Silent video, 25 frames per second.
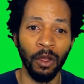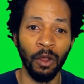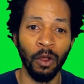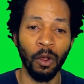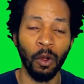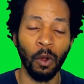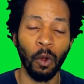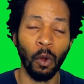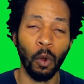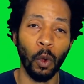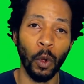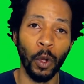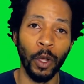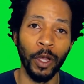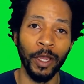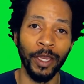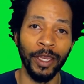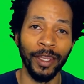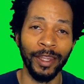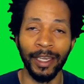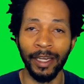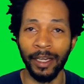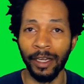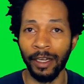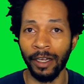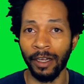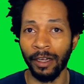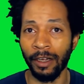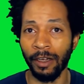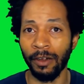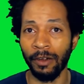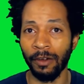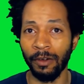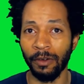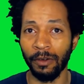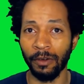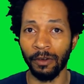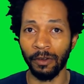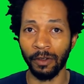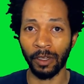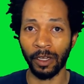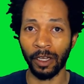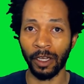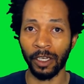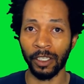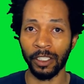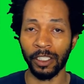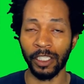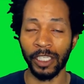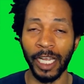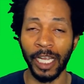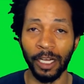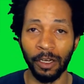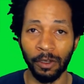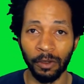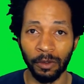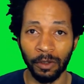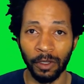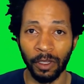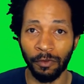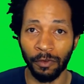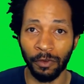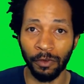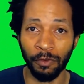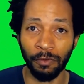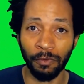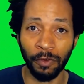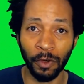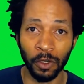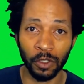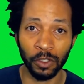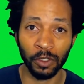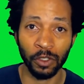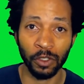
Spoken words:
on their channel. If you folks